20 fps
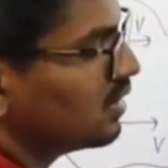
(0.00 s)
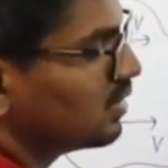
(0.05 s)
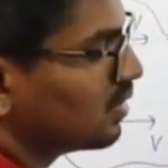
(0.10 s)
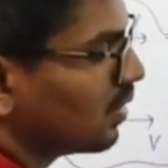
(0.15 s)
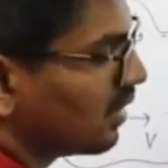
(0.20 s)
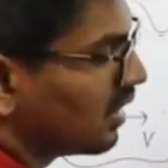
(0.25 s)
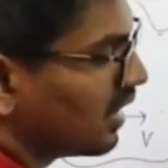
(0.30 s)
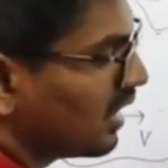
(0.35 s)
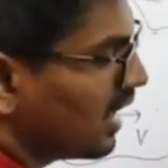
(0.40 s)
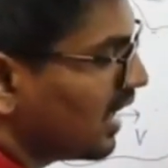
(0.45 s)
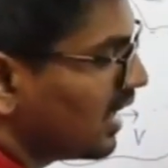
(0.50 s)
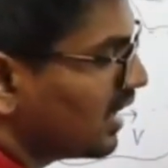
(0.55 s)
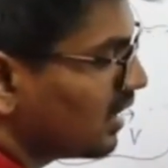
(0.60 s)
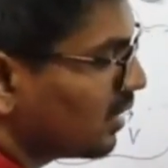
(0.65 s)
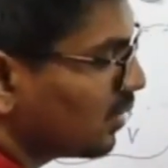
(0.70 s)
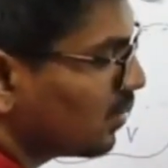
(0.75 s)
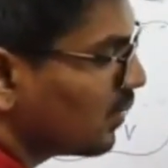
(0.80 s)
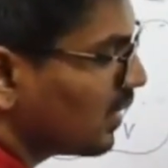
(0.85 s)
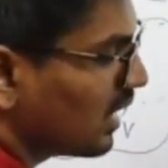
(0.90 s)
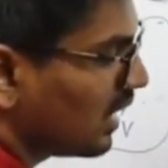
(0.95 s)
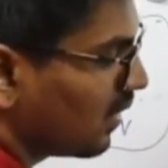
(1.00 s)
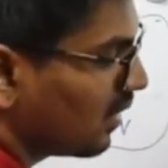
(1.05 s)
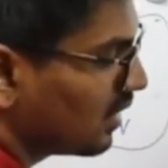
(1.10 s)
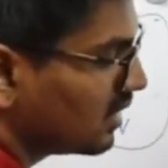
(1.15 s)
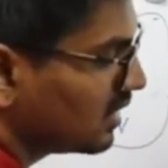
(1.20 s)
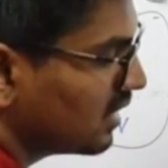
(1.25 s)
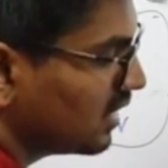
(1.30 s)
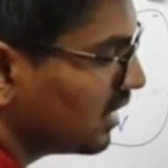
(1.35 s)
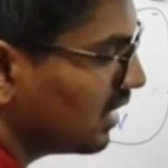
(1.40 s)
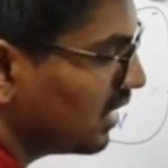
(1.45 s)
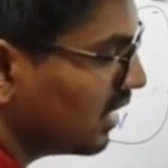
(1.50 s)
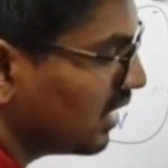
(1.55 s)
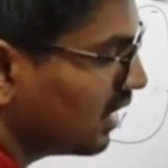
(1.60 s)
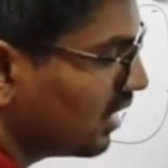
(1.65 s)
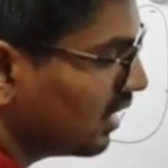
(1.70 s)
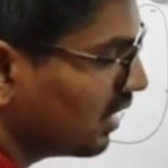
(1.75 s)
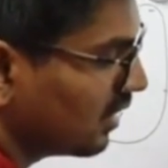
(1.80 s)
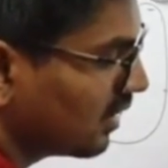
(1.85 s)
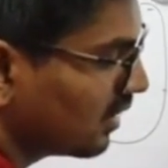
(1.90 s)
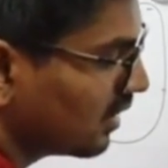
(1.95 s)
So relative
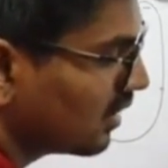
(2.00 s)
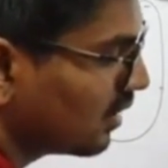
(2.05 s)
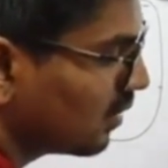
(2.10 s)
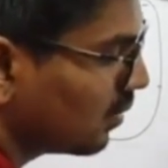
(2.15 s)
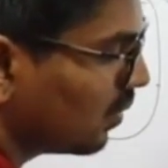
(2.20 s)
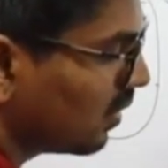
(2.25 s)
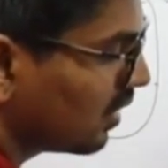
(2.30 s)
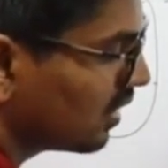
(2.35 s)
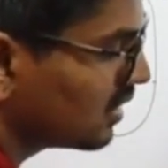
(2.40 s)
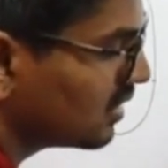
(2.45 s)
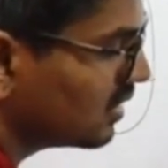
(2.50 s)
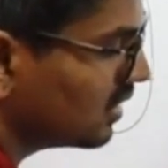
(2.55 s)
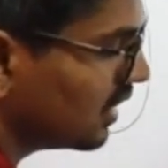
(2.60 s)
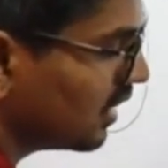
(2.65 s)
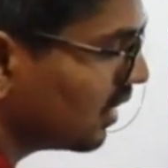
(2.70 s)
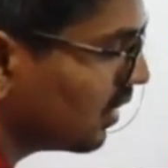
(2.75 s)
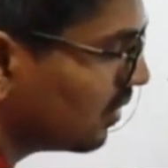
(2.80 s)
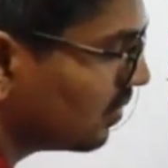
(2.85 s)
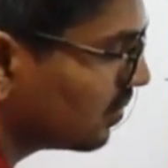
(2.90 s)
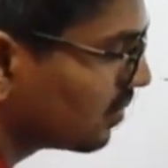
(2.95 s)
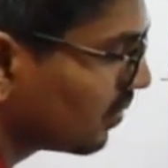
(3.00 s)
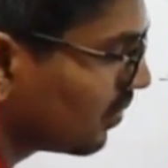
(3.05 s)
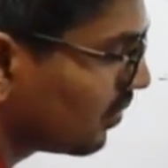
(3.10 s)
velocity was 0.